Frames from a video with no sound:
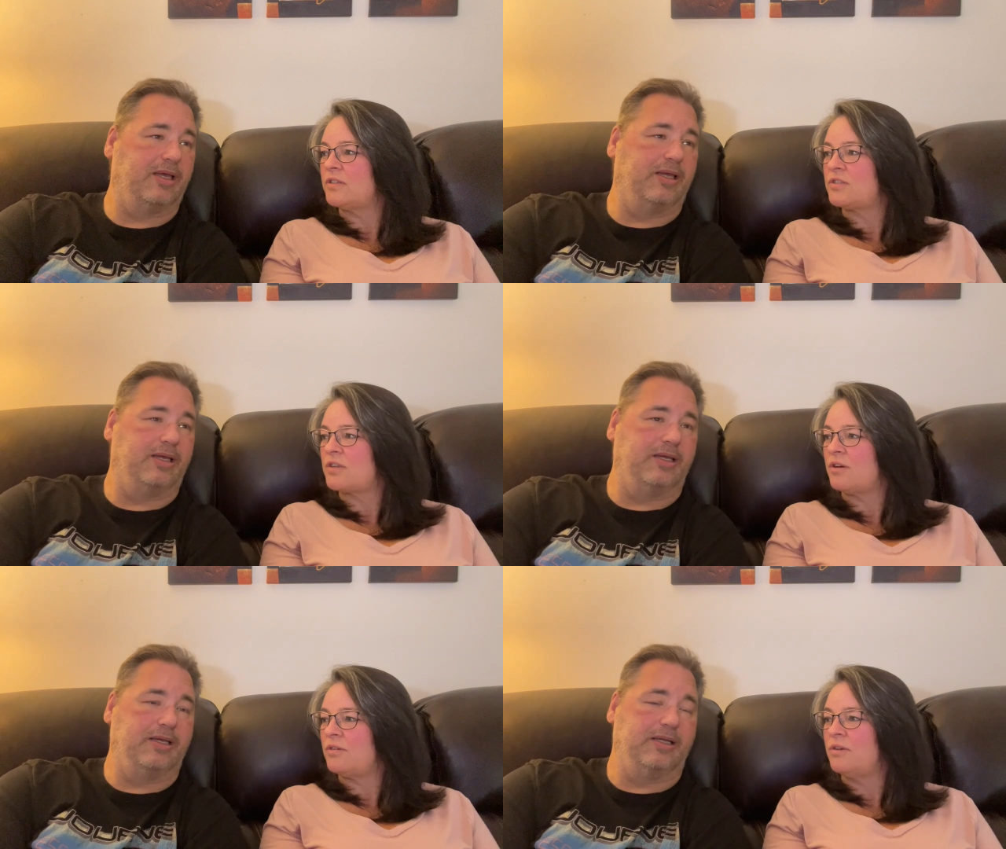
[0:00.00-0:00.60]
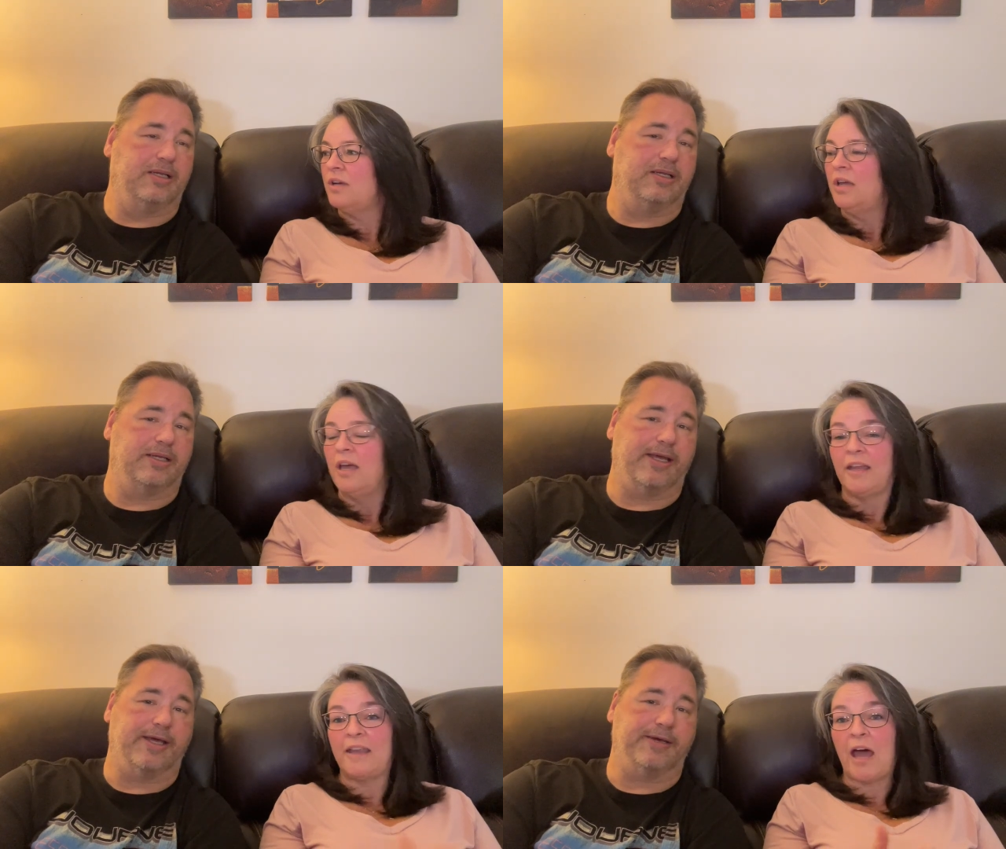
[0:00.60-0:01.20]
Speaker 1: So,
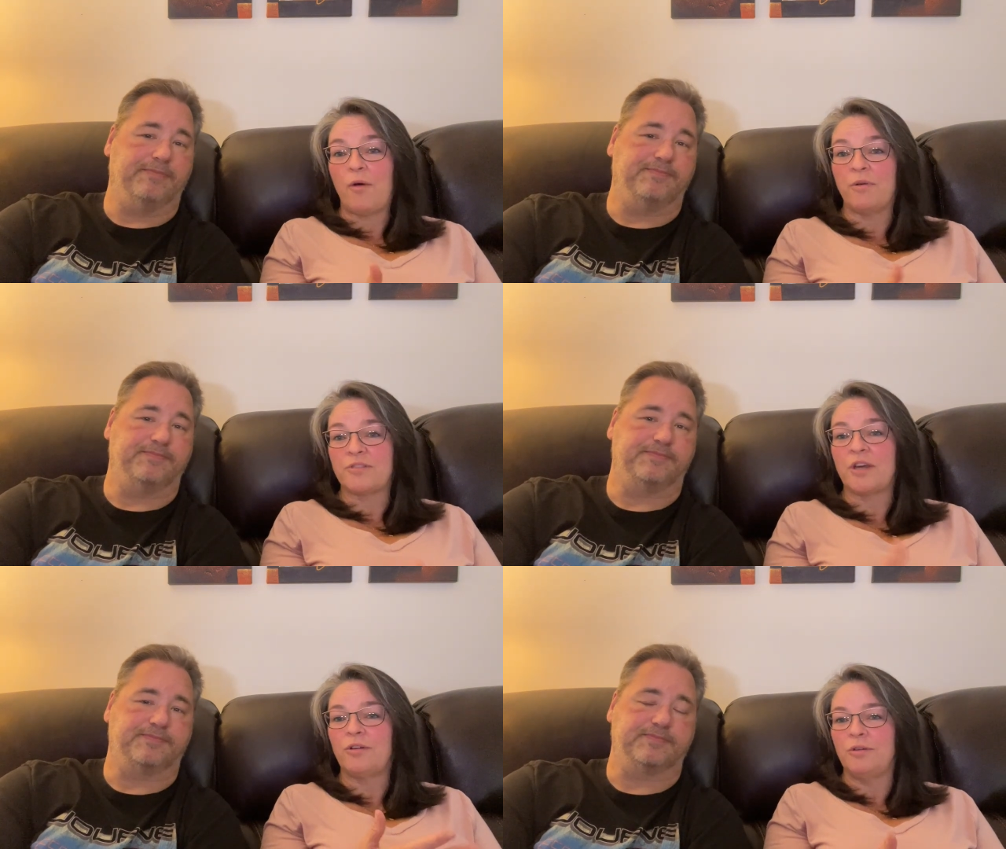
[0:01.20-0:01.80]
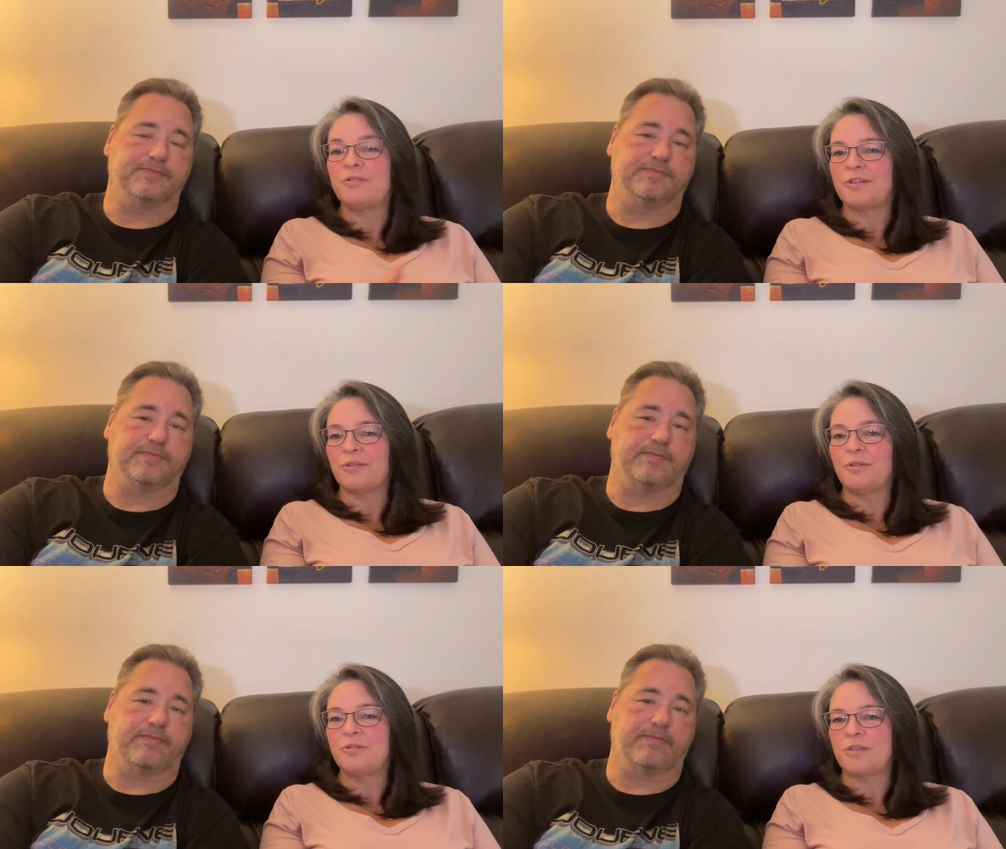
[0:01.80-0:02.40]
and now it was our use it or lose it.